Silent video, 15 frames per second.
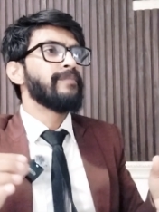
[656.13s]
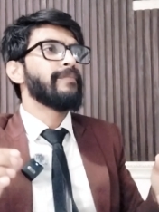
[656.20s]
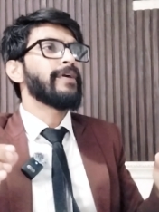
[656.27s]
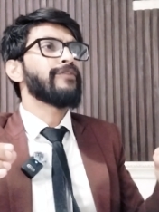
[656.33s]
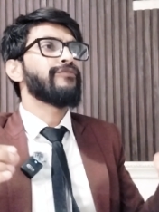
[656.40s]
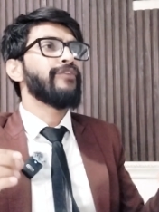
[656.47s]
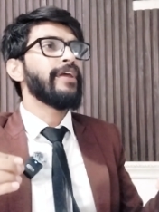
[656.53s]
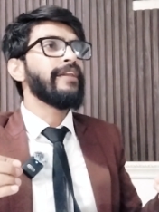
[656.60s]

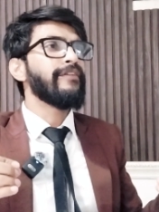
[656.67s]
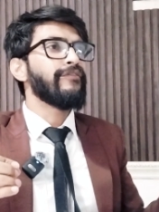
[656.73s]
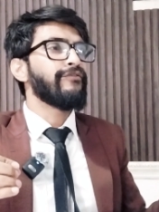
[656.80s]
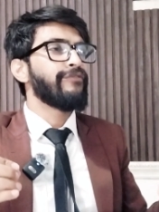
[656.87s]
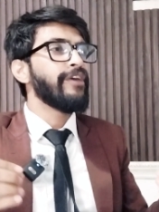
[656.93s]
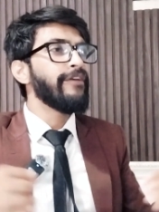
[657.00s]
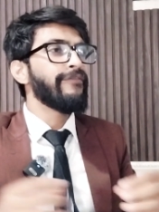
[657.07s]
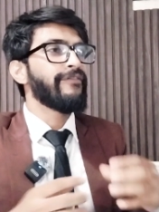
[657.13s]
but
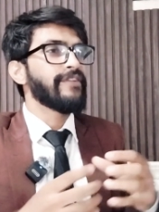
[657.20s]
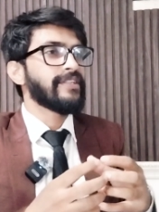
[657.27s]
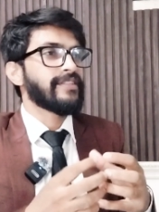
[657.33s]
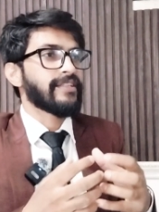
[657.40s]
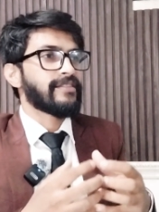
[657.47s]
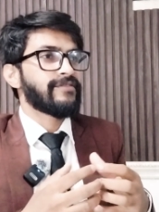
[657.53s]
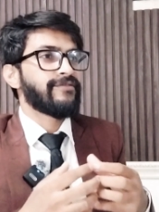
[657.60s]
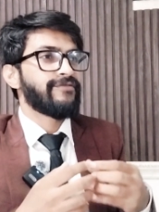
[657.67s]
when we
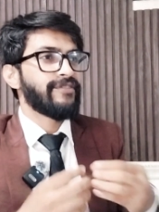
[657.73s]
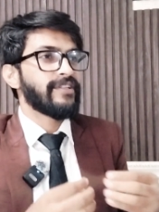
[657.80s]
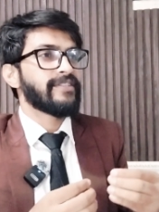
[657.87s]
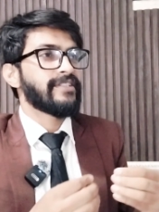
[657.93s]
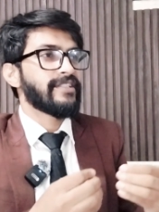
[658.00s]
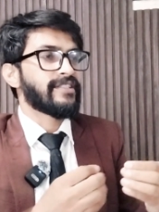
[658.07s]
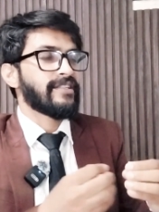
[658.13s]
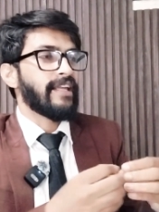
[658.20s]

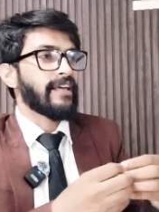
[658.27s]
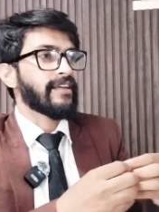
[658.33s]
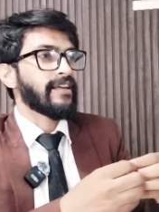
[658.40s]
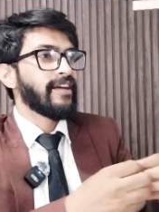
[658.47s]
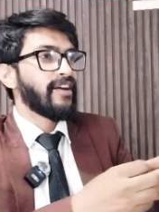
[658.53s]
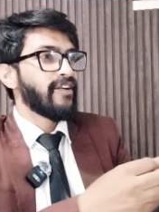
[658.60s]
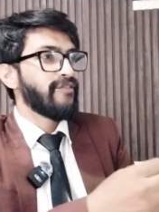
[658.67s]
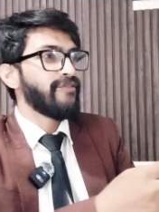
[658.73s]
physicists, like
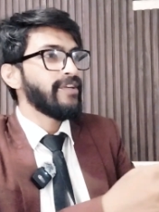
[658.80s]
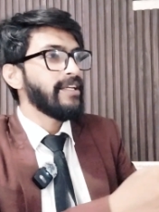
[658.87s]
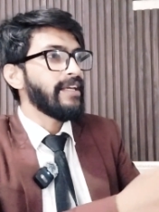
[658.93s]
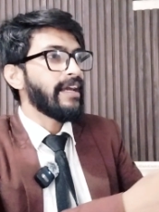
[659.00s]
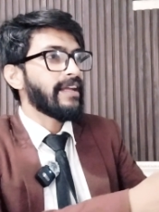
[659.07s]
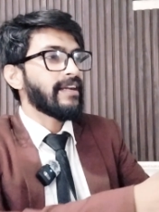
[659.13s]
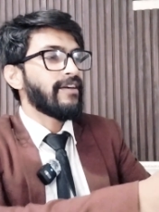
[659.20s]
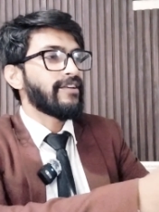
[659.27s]

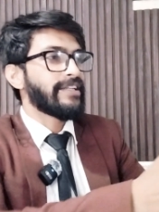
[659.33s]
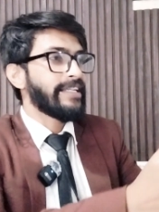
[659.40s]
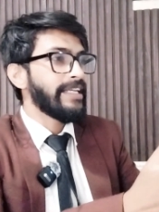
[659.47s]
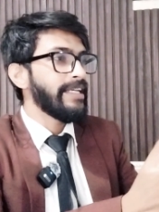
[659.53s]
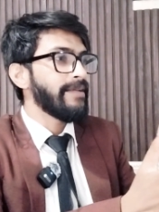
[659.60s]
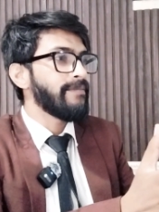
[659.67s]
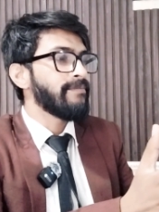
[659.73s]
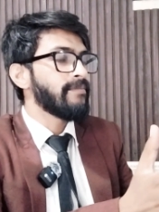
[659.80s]
we and our
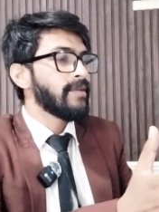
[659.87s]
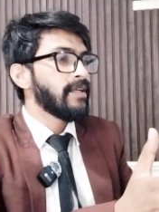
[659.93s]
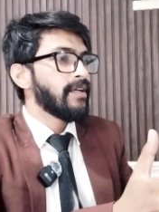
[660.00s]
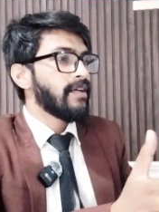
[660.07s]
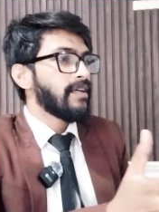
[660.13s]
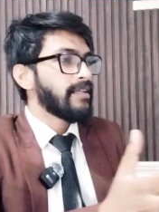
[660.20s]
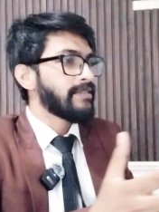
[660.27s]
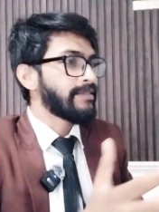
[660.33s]
team,
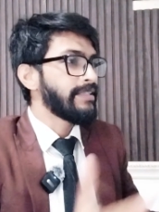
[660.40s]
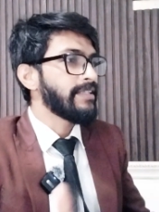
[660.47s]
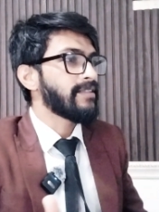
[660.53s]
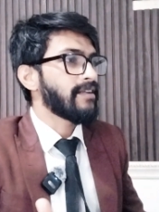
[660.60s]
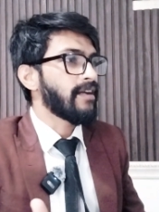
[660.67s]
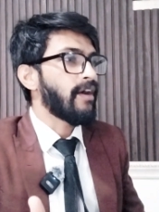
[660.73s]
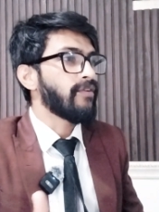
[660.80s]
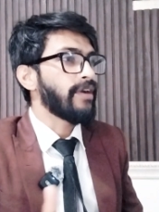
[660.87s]
sit
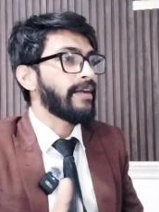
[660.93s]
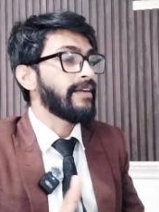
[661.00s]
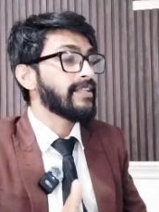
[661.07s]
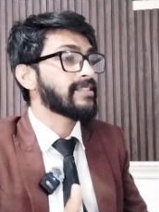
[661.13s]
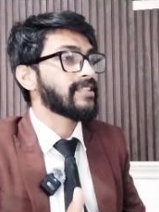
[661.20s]
around and